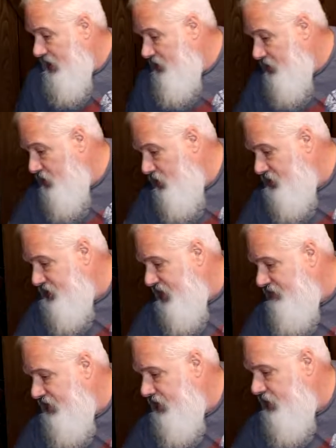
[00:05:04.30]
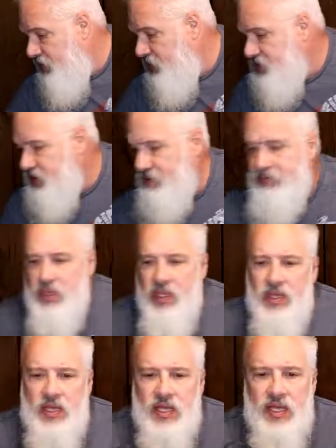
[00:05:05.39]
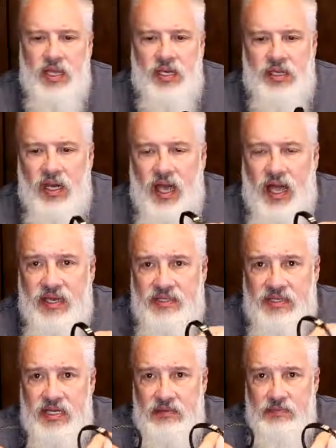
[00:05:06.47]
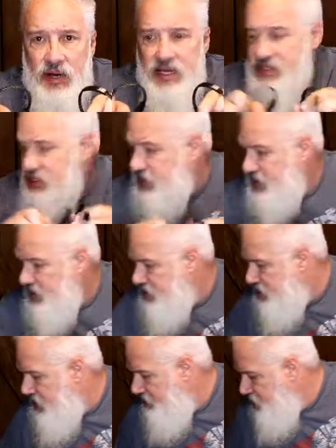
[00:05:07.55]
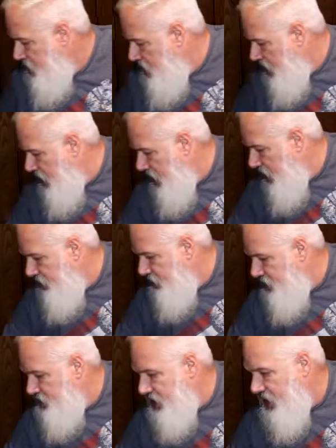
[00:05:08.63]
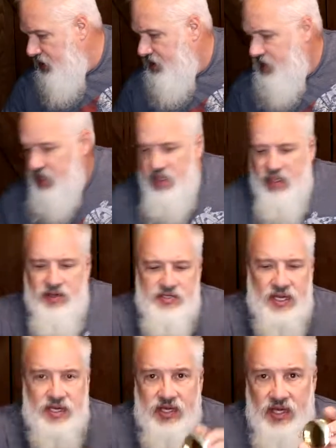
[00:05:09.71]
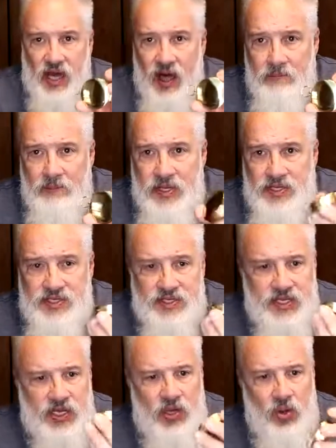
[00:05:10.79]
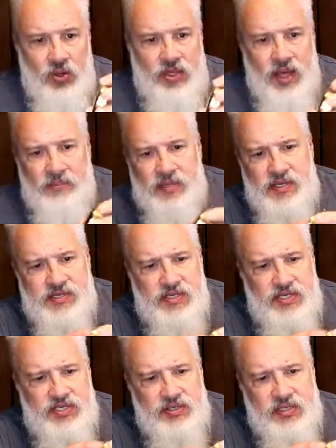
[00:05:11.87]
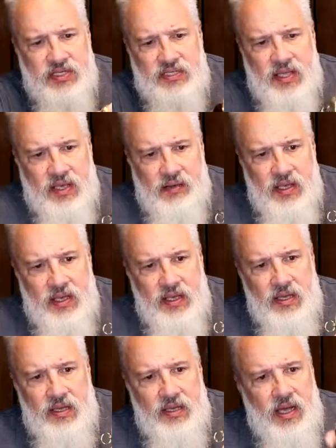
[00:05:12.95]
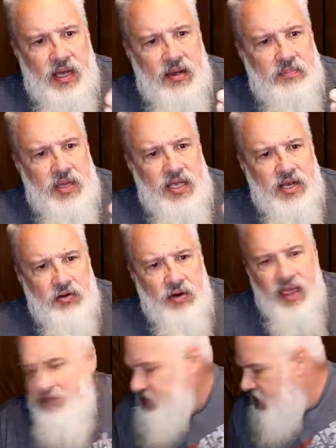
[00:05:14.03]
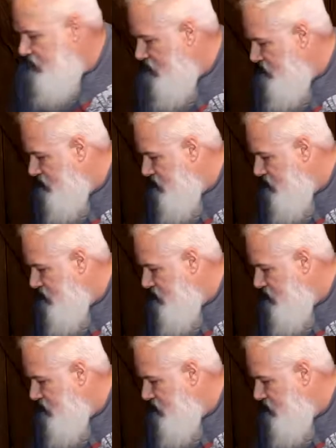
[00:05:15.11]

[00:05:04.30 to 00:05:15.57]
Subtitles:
other cool stuff here. There's some little ID bracelets. There's a compass. It's a gold compass that you could engrave something on the